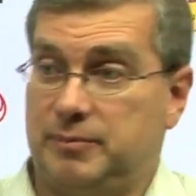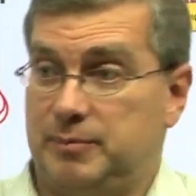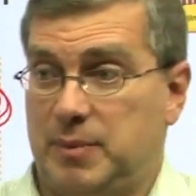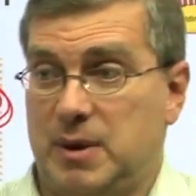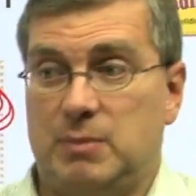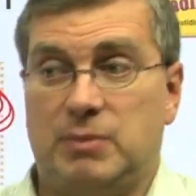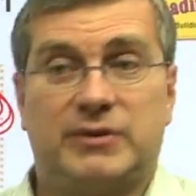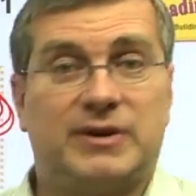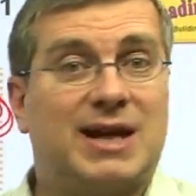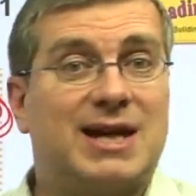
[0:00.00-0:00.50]

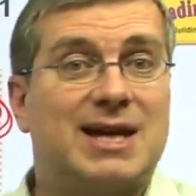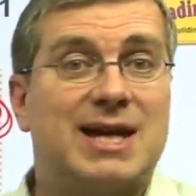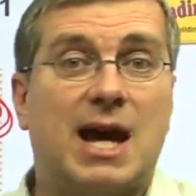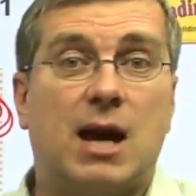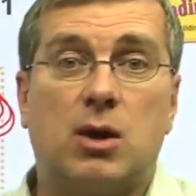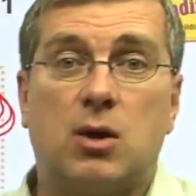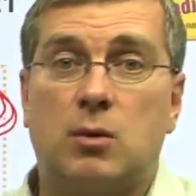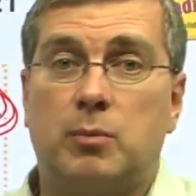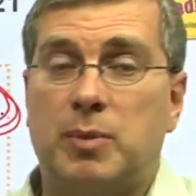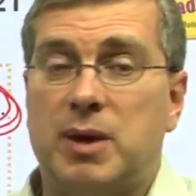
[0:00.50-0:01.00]
people say
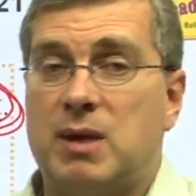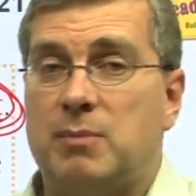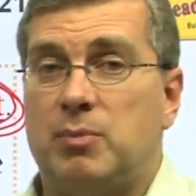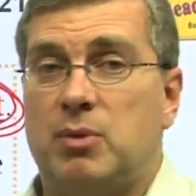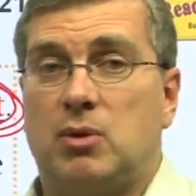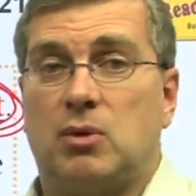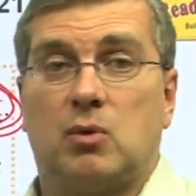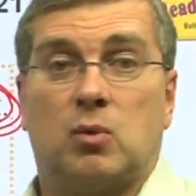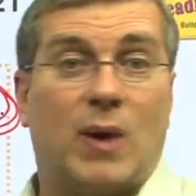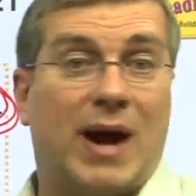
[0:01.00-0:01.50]
yellow
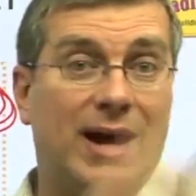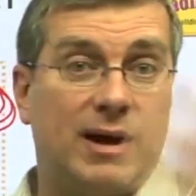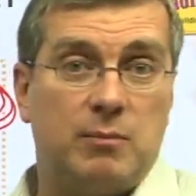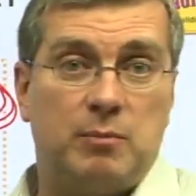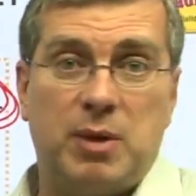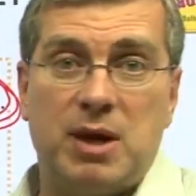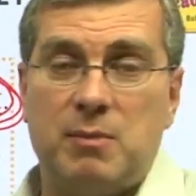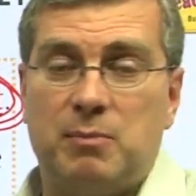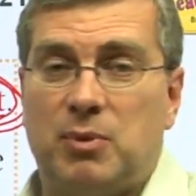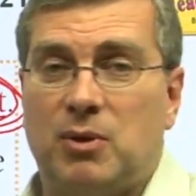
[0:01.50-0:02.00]
people,
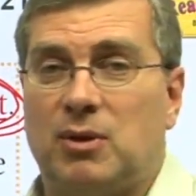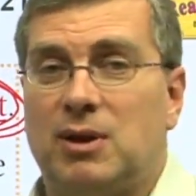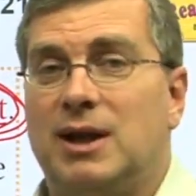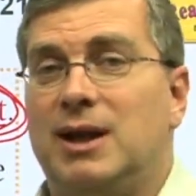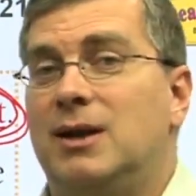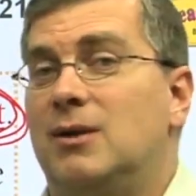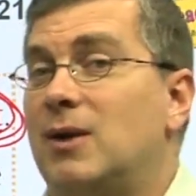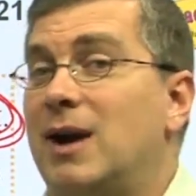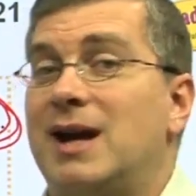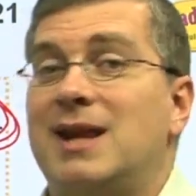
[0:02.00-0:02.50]
red people,
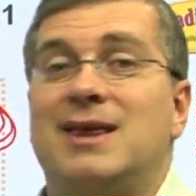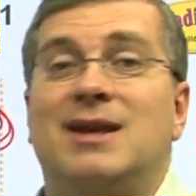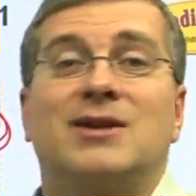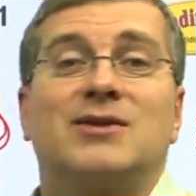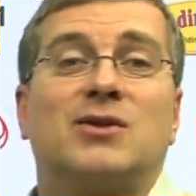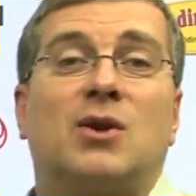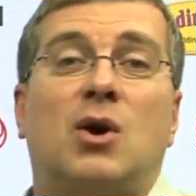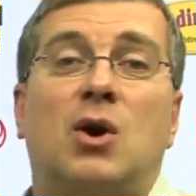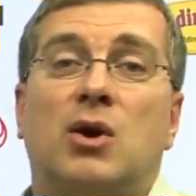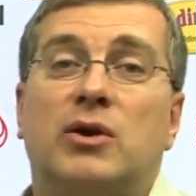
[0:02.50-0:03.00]
right?
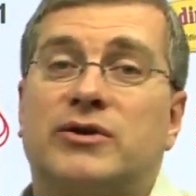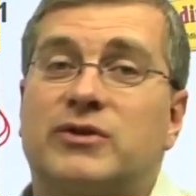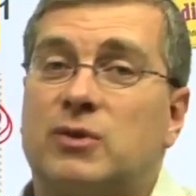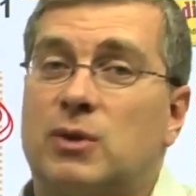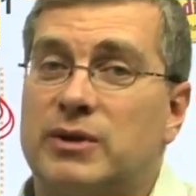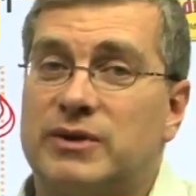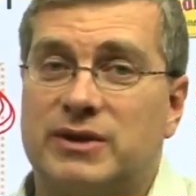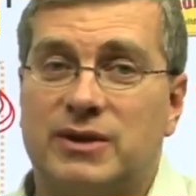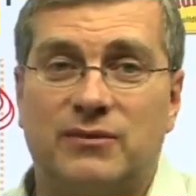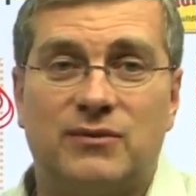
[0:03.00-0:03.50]
There's all
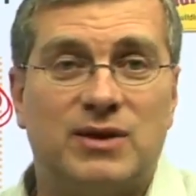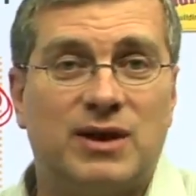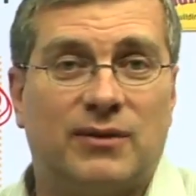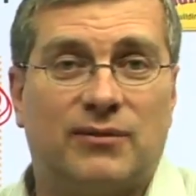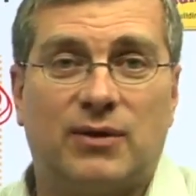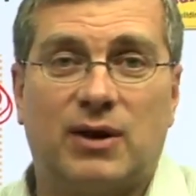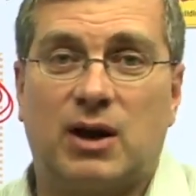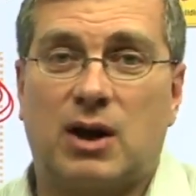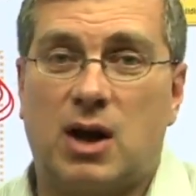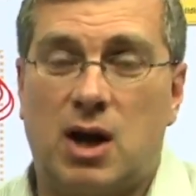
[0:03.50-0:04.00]
sorts of
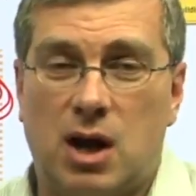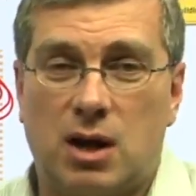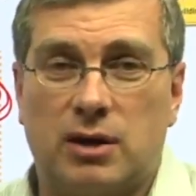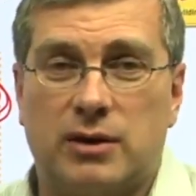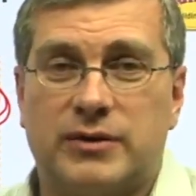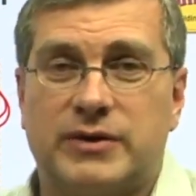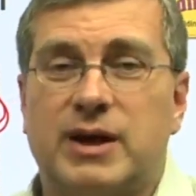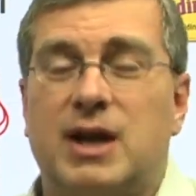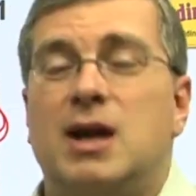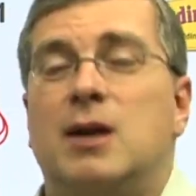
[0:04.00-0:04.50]
different
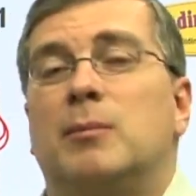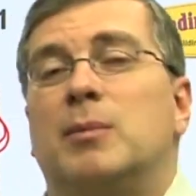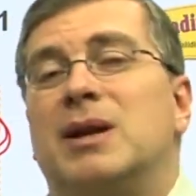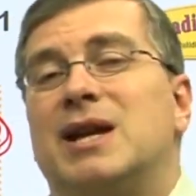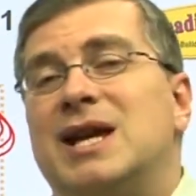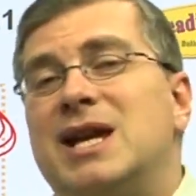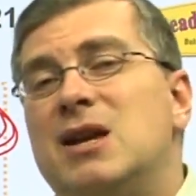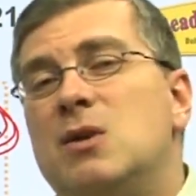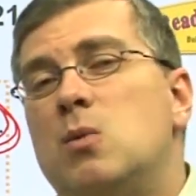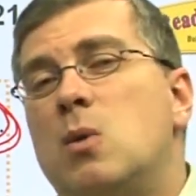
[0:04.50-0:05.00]
colors.
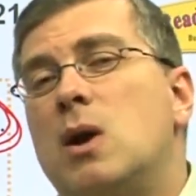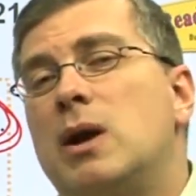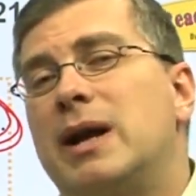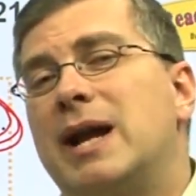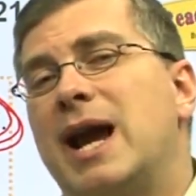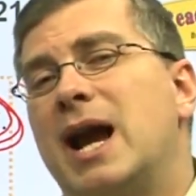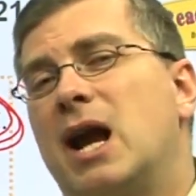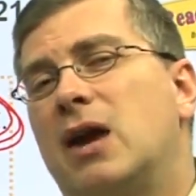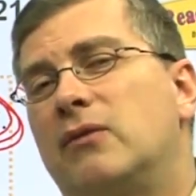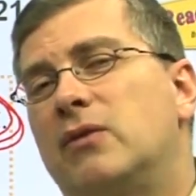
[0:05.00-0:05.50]
But he
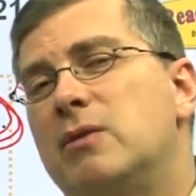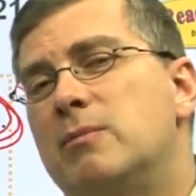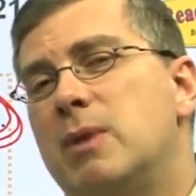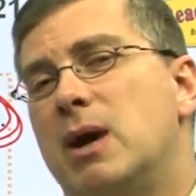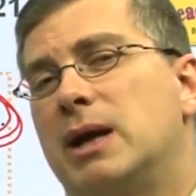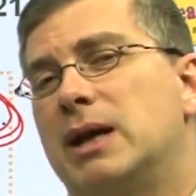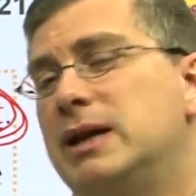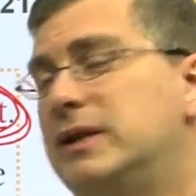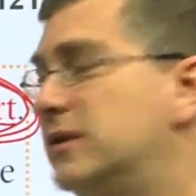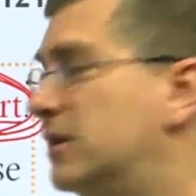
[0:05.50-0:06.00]
wanted
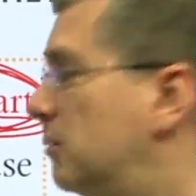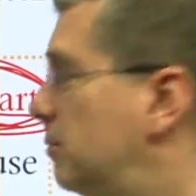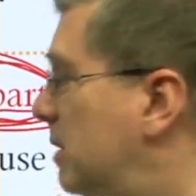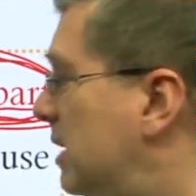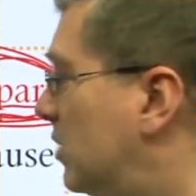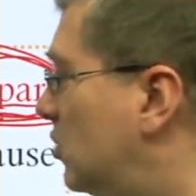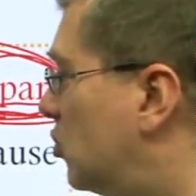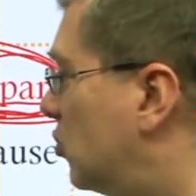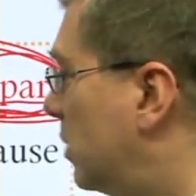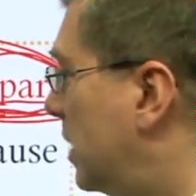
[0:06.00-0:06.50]
everybody to
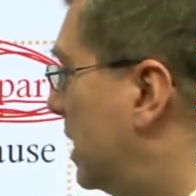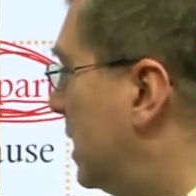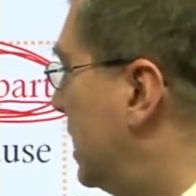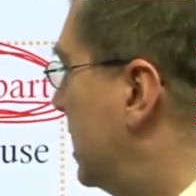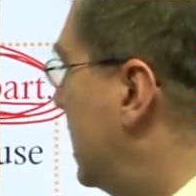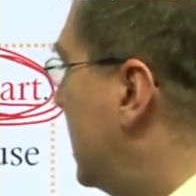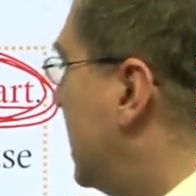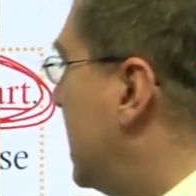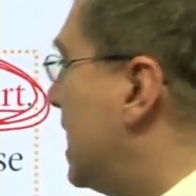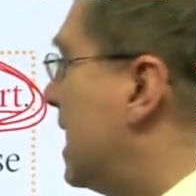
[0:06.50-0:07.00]
be
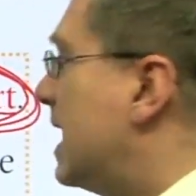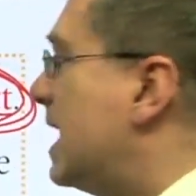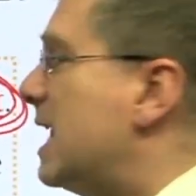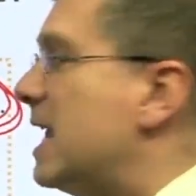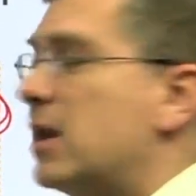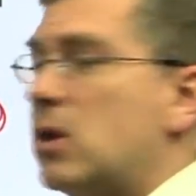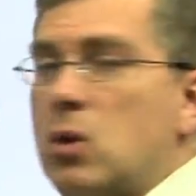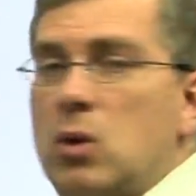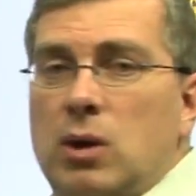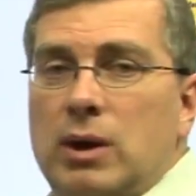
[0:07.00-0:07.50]
treated
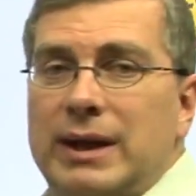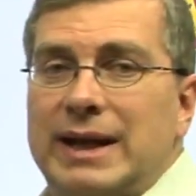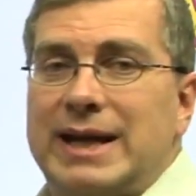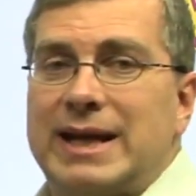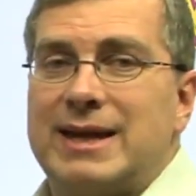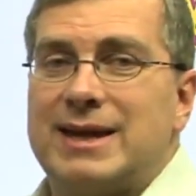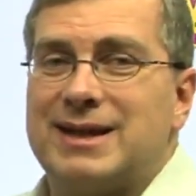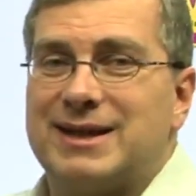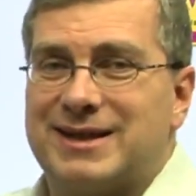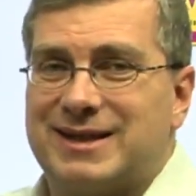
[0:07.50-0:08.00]

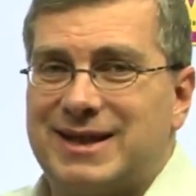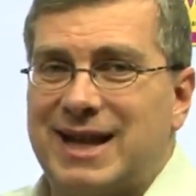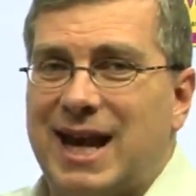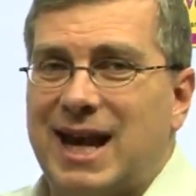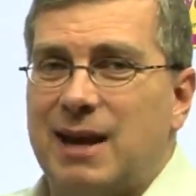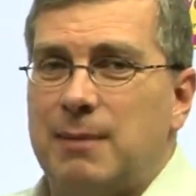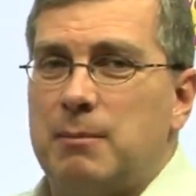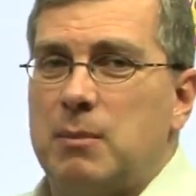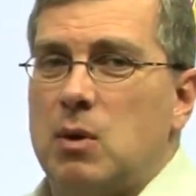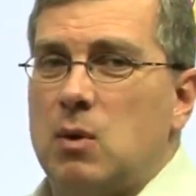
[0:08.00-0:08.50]
equally, the
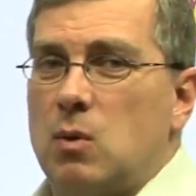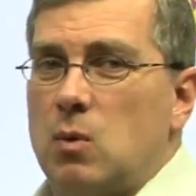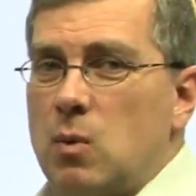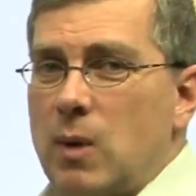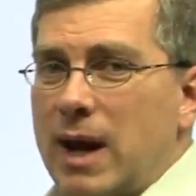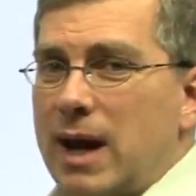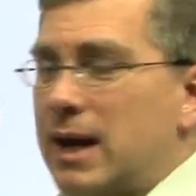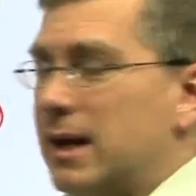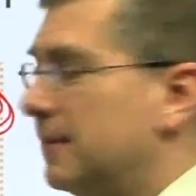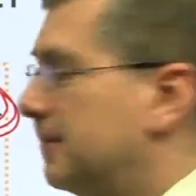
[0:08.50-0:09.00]
same
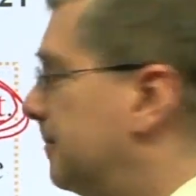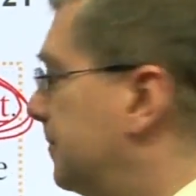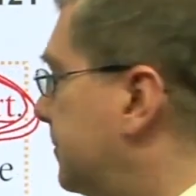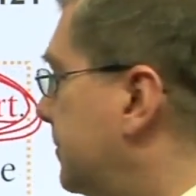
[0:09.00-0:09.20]
way.